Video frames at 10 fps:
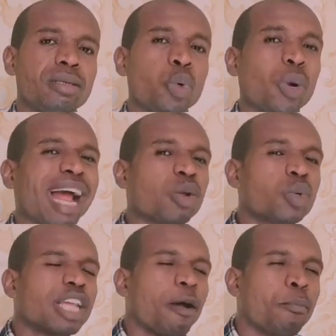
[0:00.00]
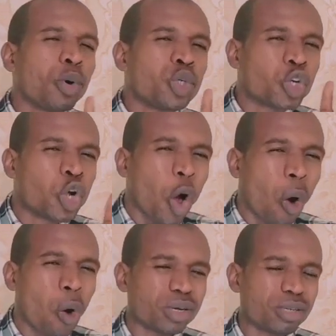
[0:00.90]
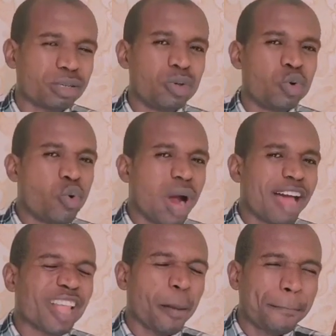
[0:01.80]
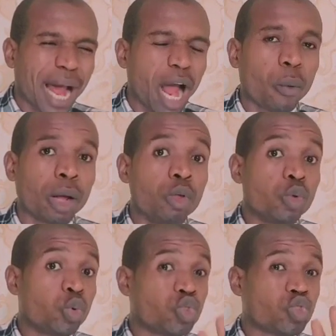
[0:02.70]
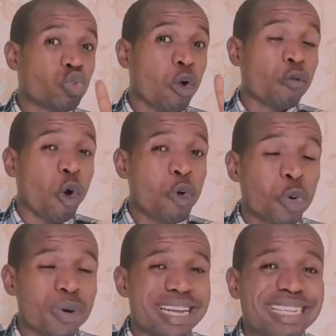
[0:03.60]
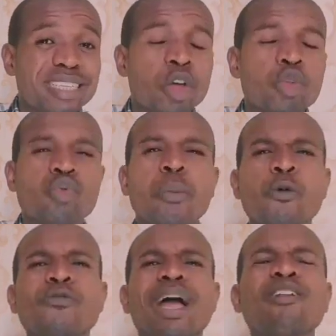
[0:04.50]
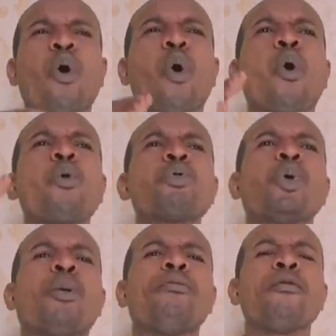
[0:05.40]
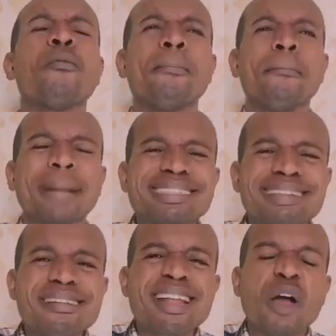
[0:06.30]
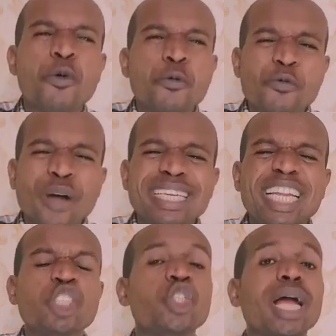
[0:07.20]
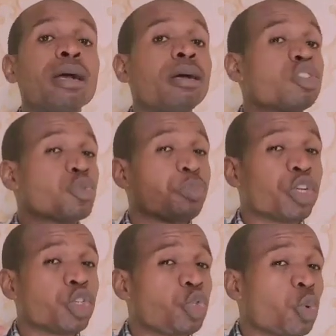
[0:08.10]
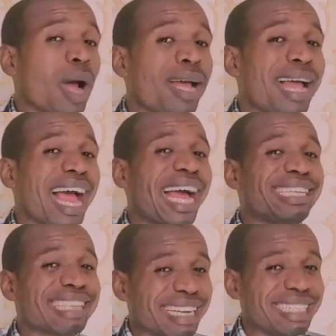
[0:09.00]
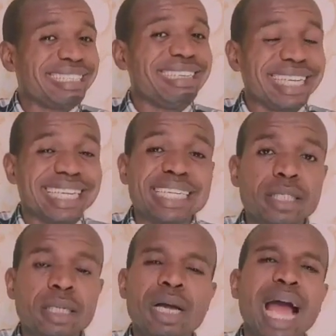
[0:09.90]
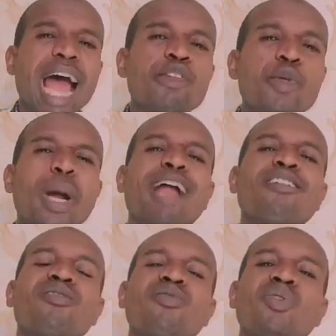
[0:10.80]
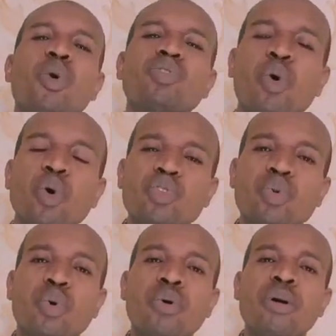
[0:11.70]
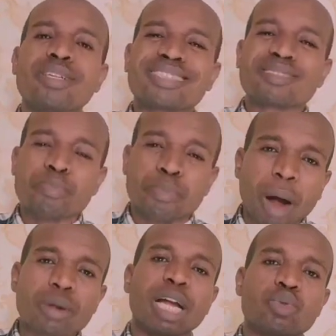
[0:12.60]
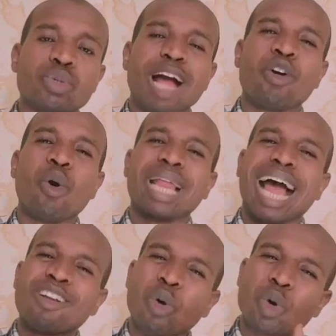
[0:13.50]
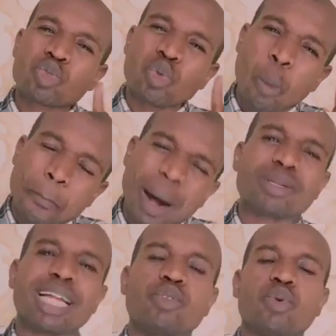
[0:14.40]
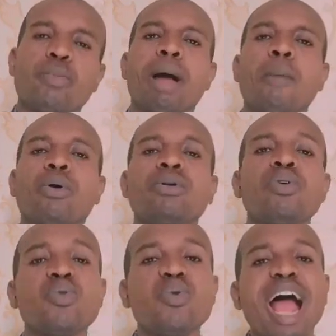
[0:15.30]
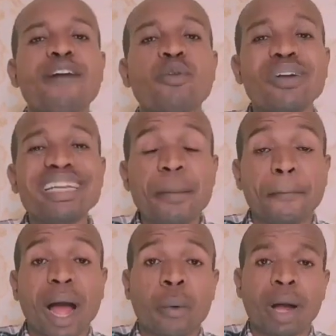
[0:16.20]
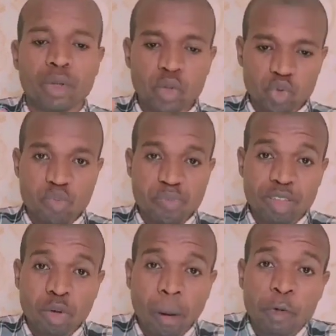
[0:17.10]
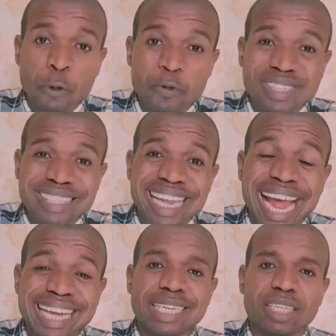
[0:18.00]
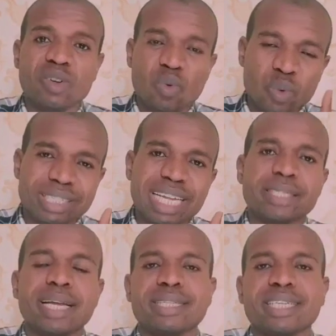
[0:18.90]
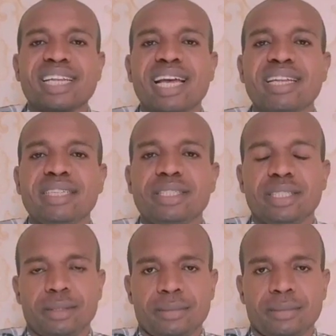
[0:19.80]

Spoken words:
You cannot serve both God, who has the power to solve all your needs, to provide all your material, financial, spiritual, eternity need, and you cannot also bow down to that God and also bow down to mammon, who have only power to meet up your physical need with that eternal need.